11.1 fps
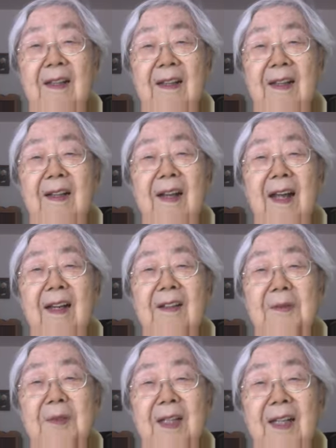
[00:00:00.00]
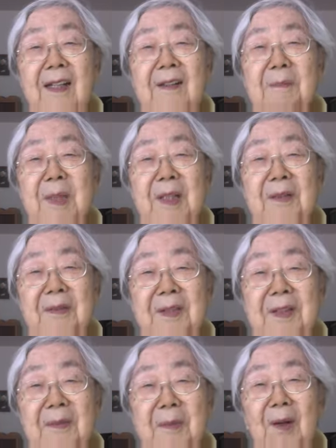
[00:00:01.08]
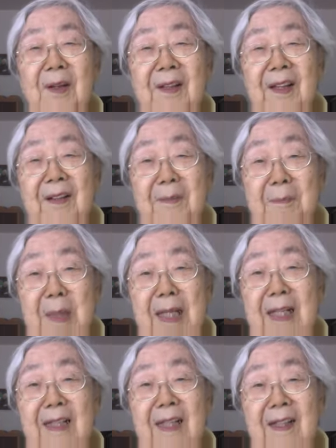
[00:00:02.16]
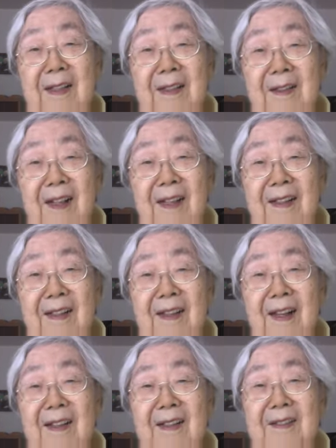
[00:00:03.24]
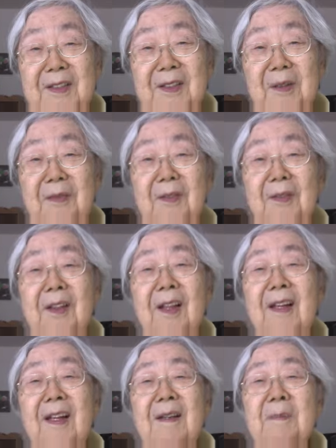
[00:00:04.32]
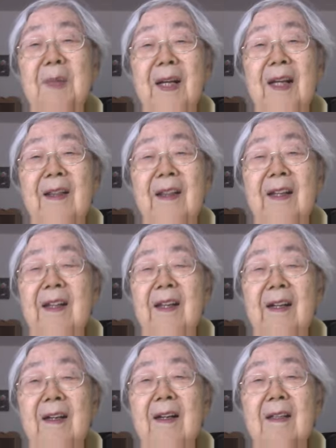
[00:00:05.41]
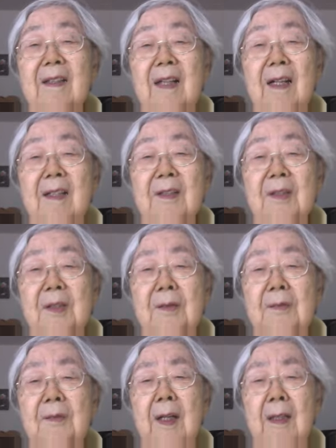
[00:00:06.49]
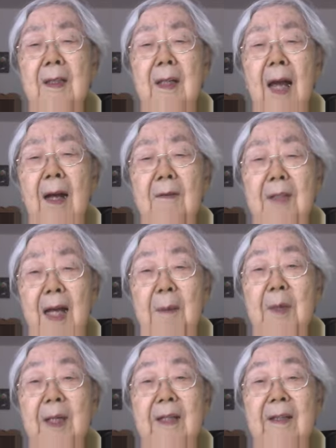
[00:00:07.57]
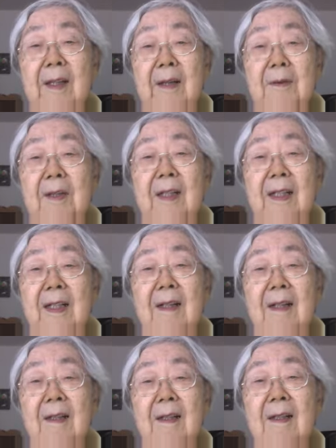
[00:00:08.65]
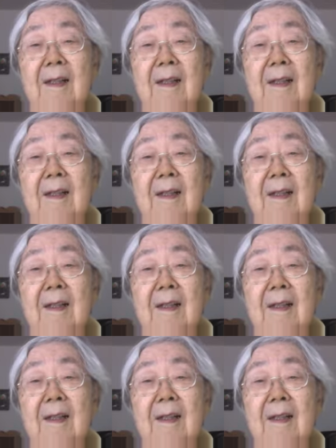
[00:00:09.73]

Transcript: They're not doing it because they're mean and so forth. But I think they are unconscious about how dominant they really are.